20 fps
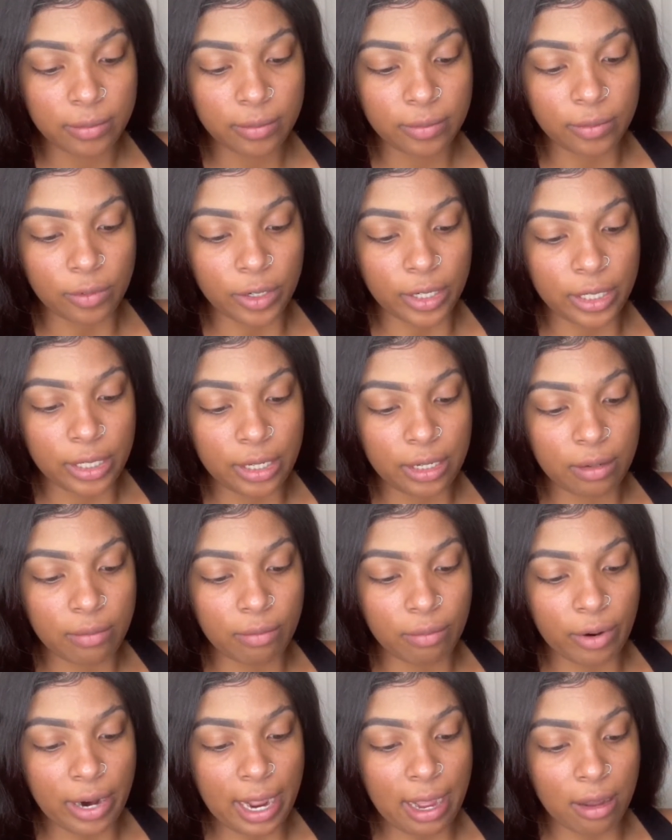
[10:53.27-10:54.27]
or dip
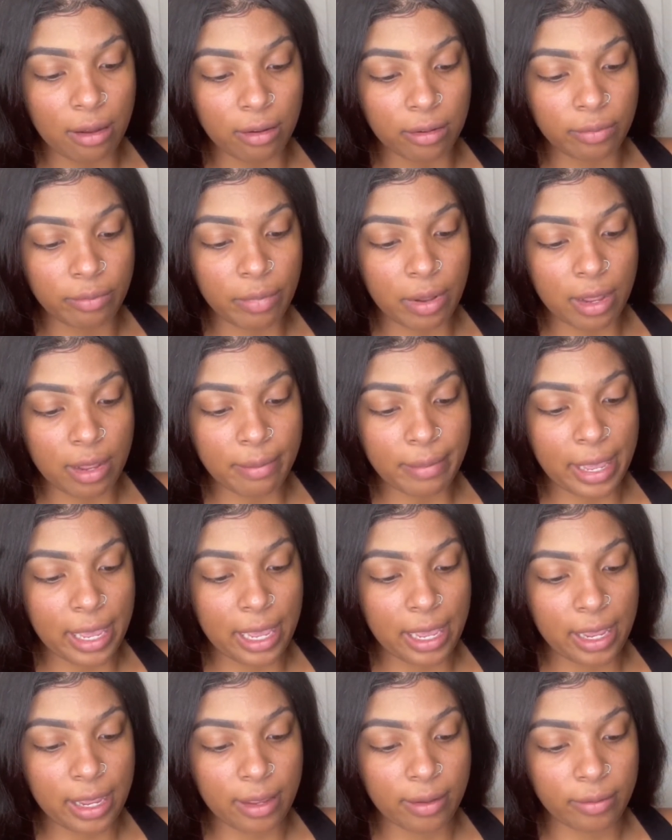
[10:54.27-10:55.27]
brow
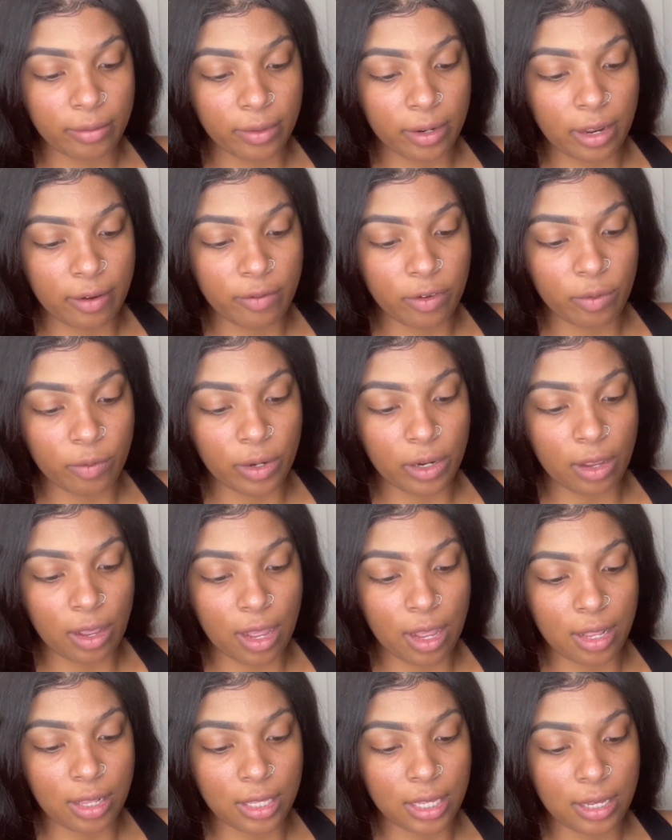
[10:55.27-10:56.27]
pomade, whatever you want to
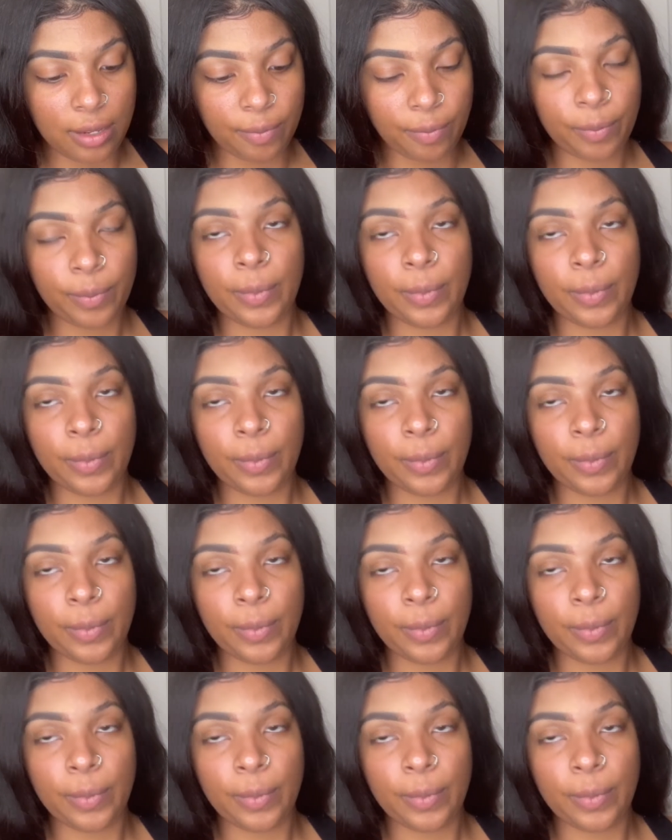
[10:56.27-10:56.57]
call it.